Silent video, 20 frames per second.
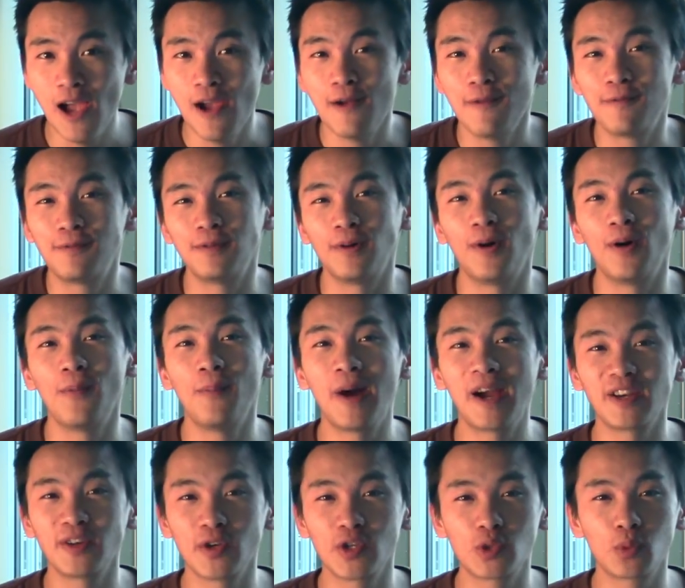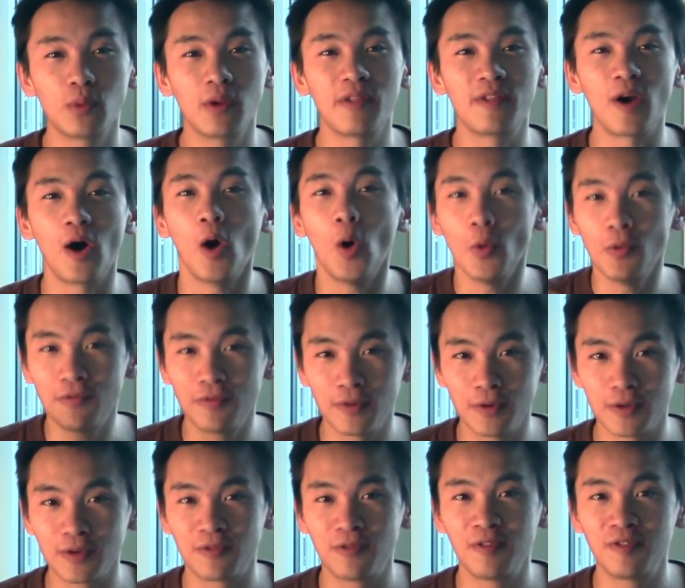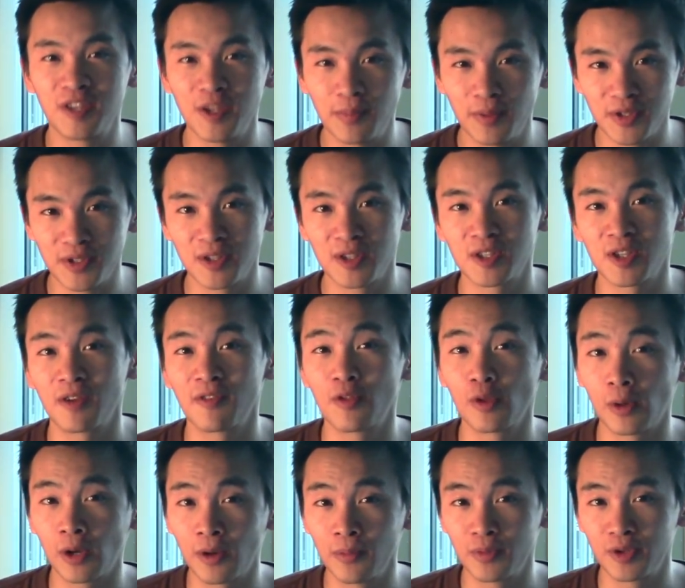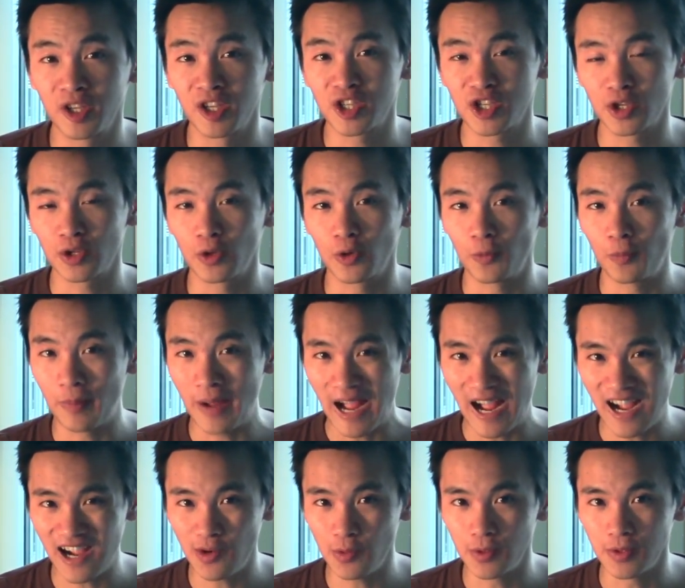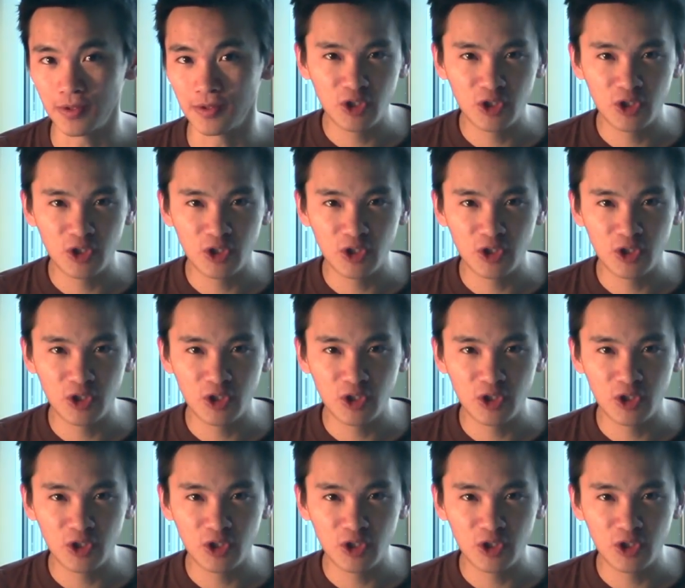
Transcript: for miners with over 50% of the computational power.